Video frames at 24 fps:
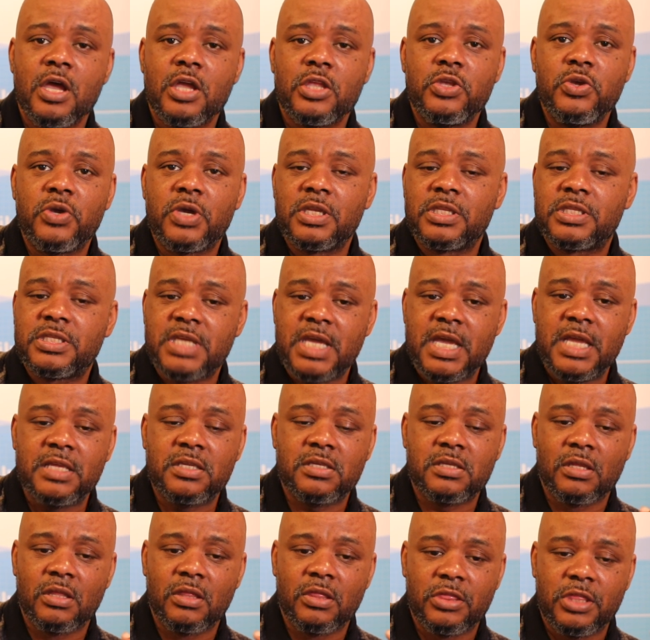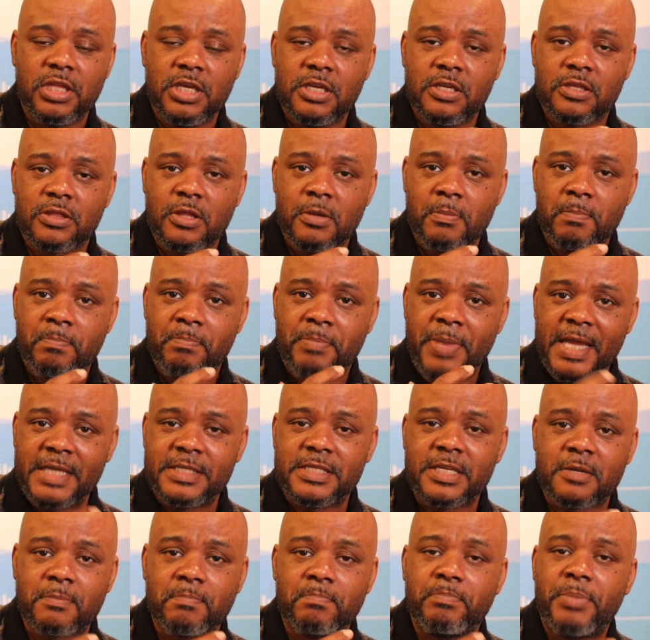you can take the the
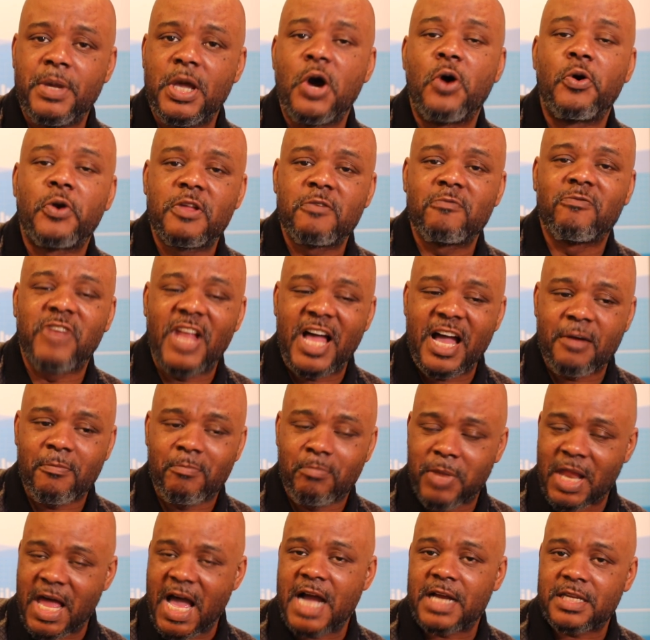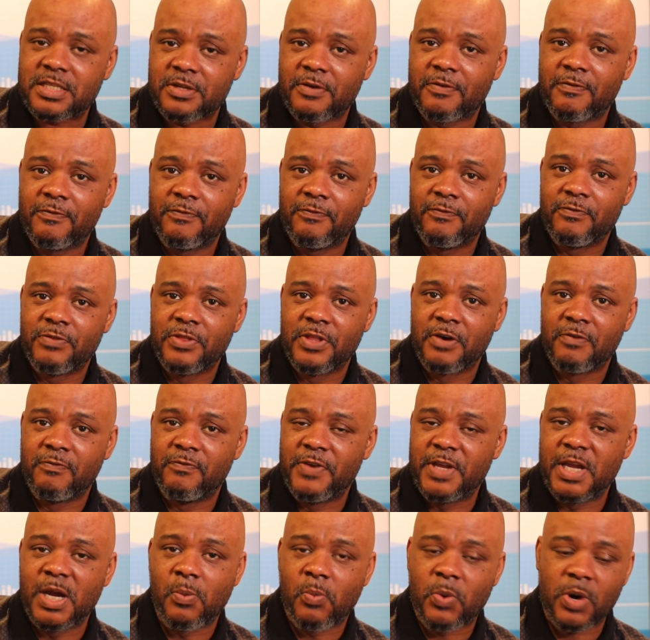basic building block blocks of the
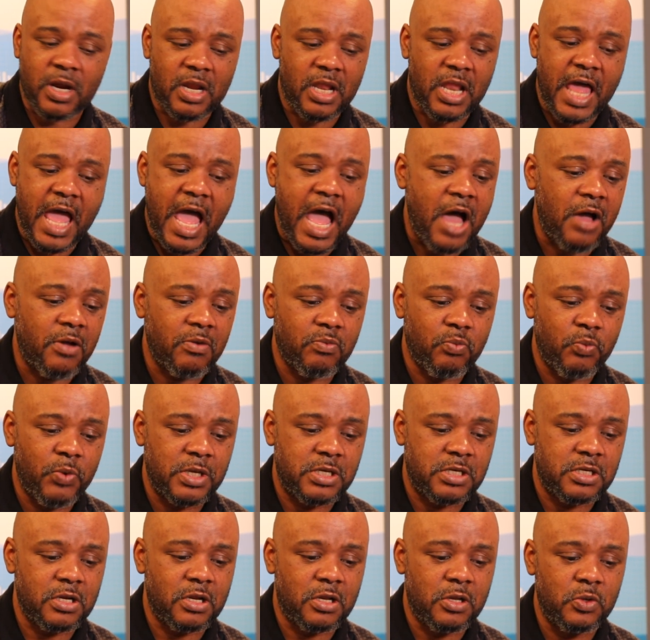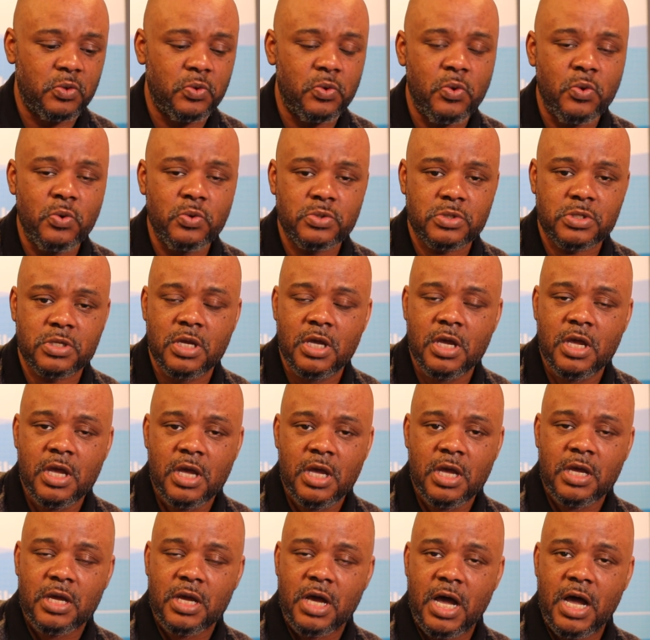VMware cloud, which includes
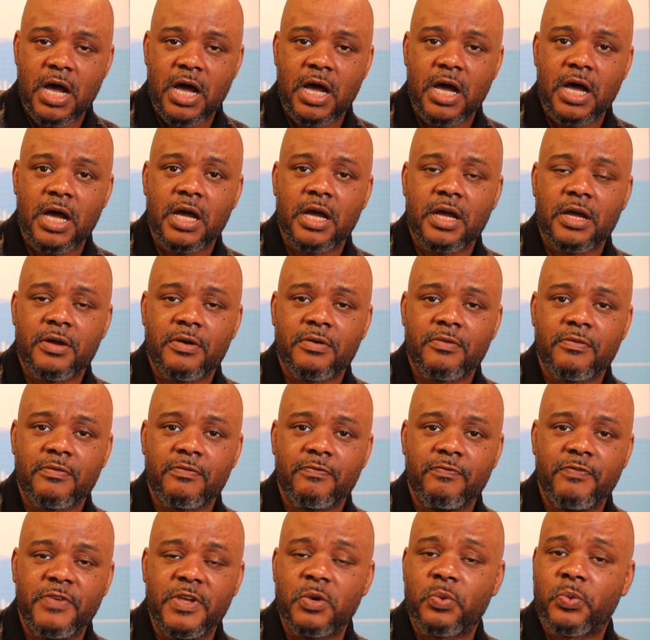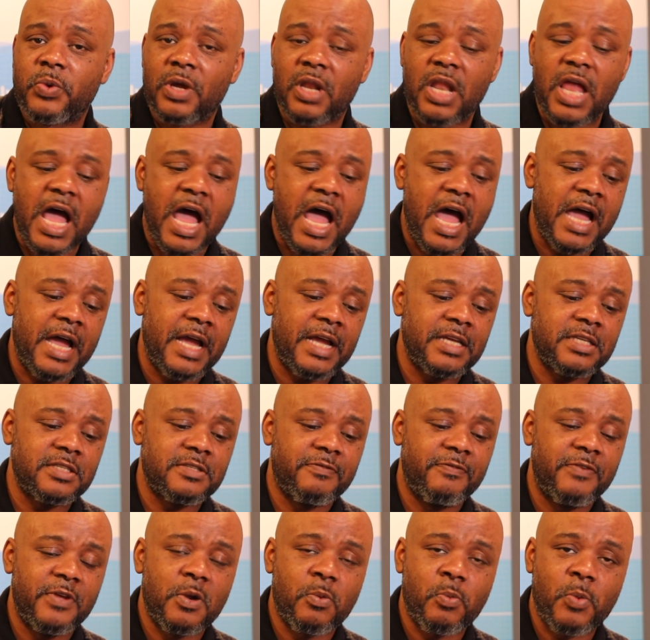uh,
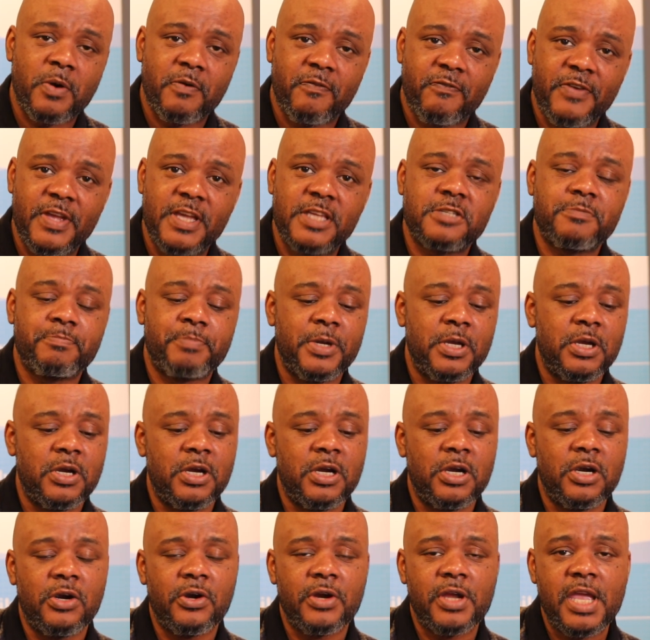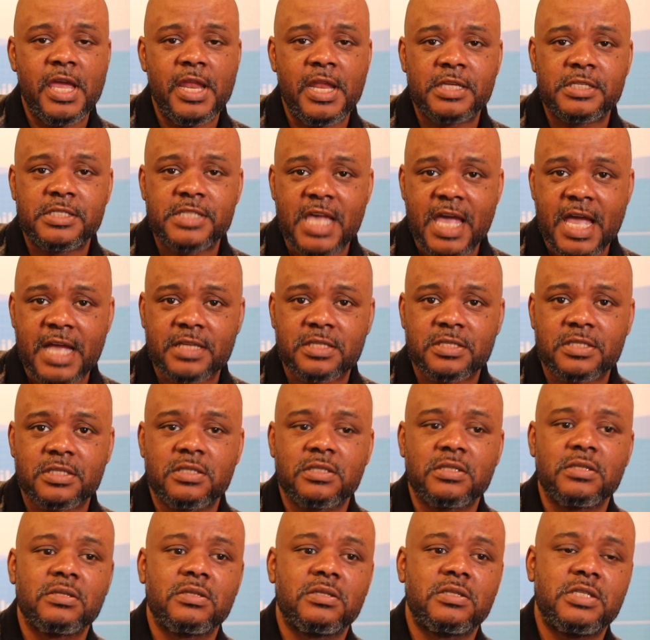vRealize, VMware vSphere,
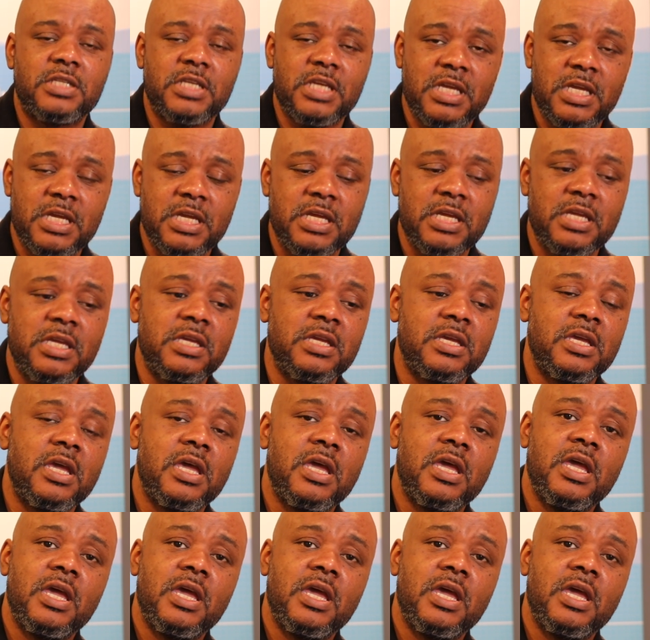NSX, T,